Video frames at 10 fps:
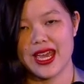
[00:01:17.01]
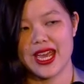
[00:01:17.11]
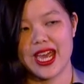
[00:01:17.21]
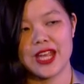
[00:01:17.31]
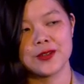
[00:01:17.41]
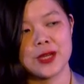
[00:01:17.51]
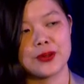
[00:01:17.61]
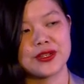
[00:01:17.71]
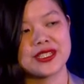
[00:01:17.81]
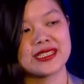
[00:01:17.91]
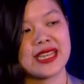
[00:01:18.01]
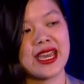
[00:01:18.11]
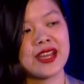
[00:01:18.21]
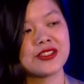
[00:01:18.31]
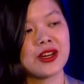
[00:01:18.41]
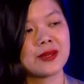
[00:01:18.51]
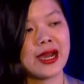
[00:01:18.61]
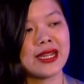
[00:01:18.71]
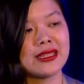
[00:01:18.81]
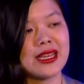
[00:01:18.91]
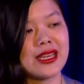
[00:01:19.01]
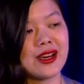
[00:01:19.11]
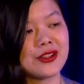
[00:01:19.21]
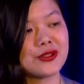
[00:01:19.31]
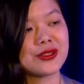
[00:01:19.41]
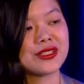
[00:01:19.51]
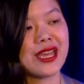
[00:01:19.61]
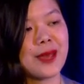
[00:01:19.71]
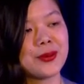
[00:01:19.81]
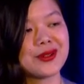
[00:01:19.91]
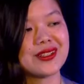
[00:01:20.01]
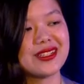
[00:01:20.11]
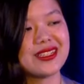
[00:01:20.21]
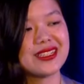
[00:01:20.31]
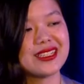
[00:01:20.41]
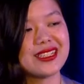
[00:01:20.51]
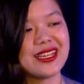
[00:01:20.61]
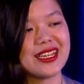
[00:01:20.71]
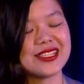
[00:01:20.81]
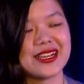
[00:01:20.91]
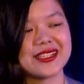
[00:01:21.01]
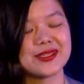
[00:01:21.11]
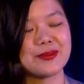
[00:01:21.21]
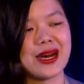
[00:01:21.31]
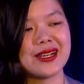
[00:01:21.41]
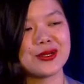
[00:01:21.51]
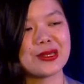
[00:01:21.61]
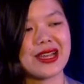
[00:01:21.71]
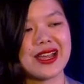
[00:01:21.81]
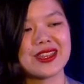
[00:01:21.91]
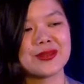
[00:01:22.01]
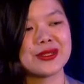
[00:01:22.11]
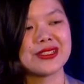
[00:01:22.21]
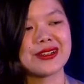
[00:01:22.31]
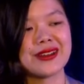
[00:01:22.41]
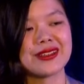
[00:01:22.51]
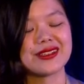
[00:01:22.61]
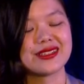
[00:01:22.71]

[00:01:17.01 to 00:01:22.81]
Henry put his hand on my knee under the table, and I smiled like the Madonna.